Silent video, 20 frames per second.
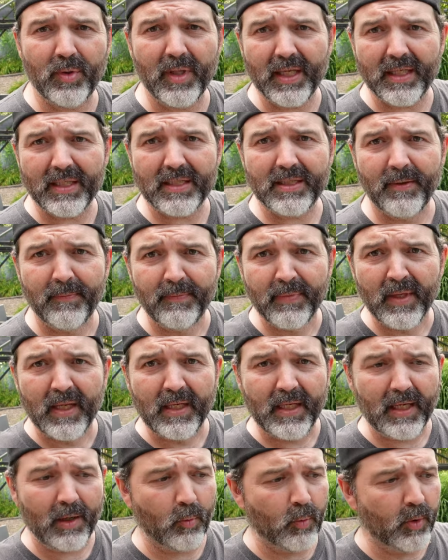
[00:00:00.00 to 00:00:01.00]
this.
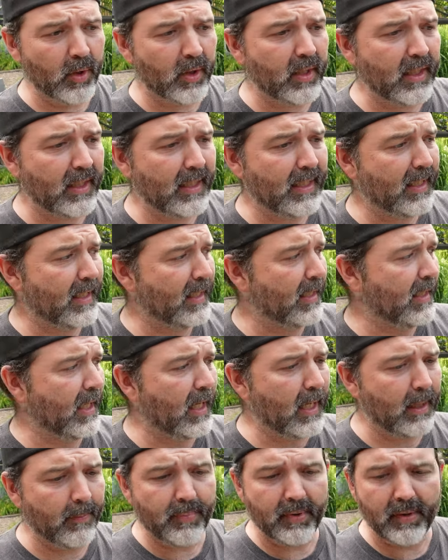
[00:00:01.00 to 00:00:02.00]
Now we're gonna get it
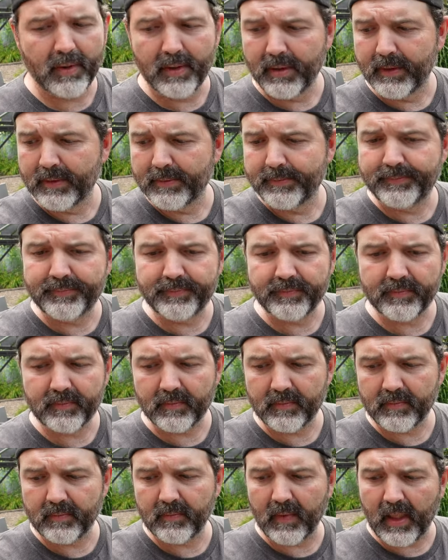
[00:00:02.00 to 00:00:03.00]
up
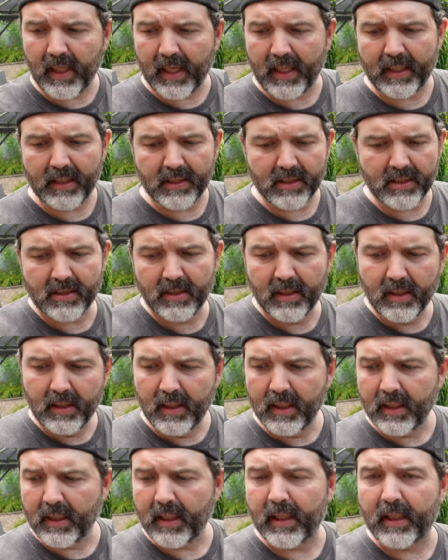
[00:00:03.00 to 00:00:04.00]
at its
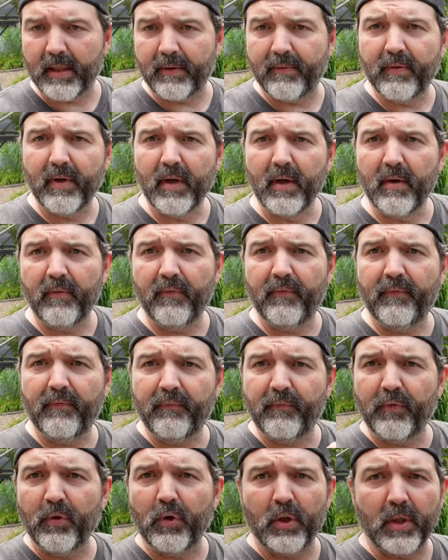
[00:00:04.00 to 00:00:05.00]
kind of
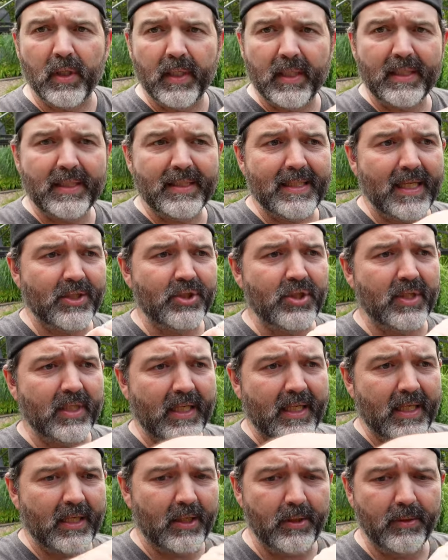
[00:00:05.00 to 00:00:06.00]
full extension
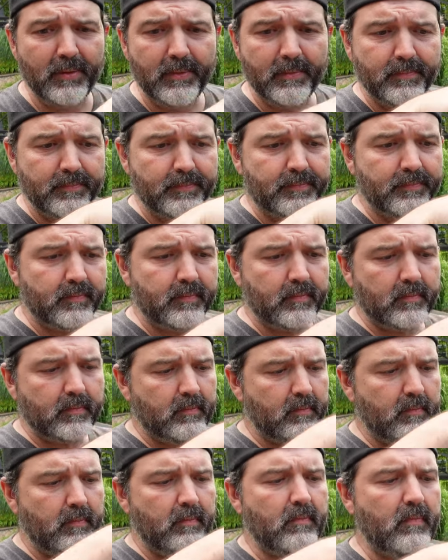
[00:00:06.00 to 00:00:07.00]
here,
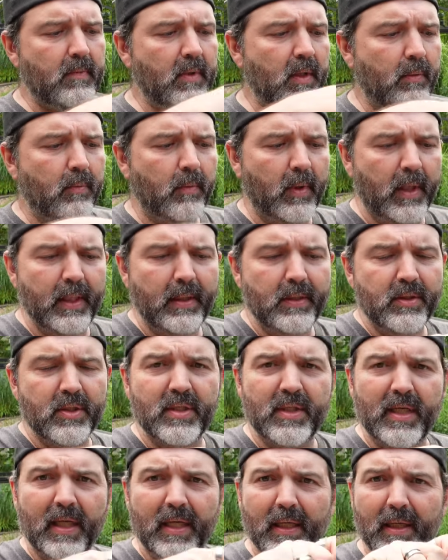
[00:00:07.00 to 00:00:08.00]
right?
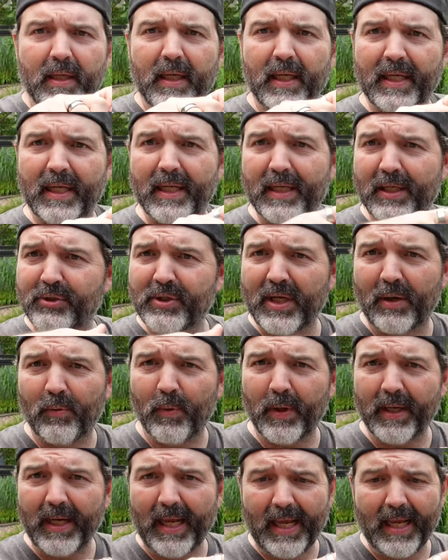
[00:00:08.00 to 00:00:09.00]
Just kind of, again, there's that
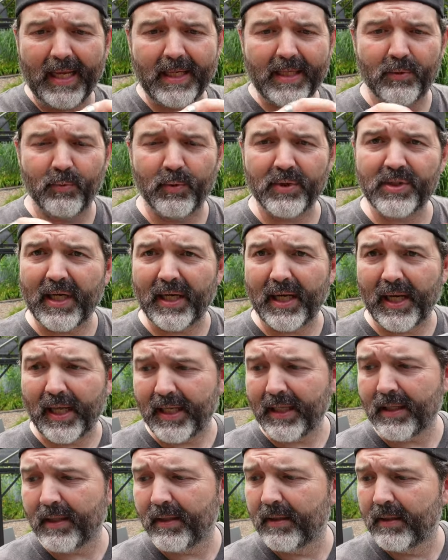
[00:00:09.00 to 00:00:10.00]
one-handed, which I
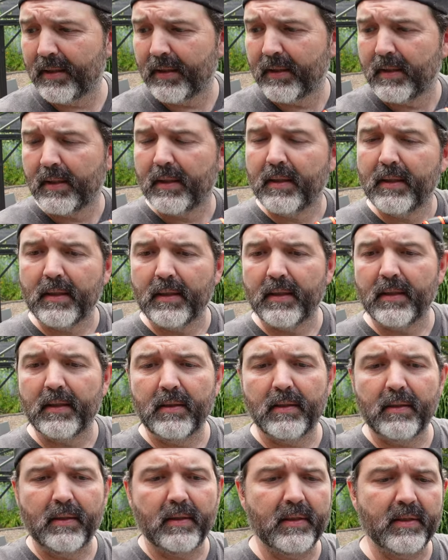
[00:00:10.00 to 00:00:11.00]
like.
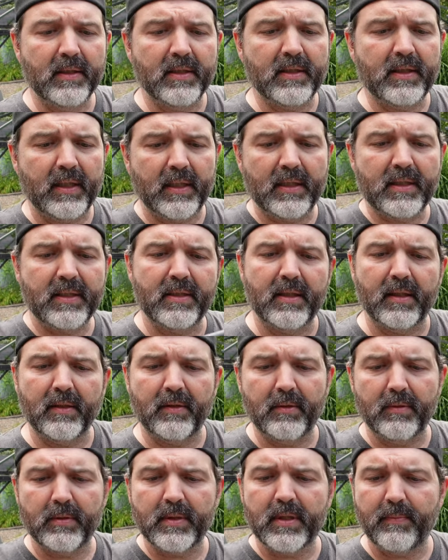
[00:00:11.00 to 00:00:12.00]
Just kind of snug
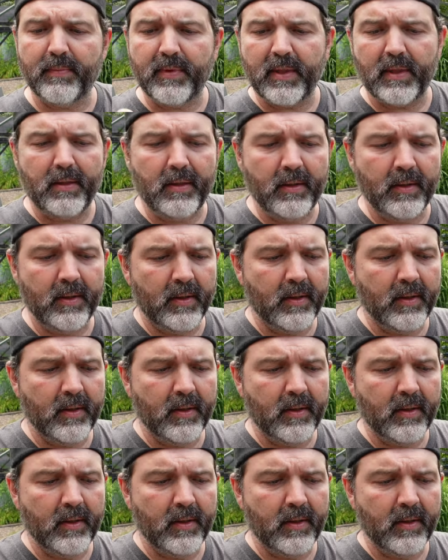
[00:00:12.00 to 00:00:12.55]
those up there.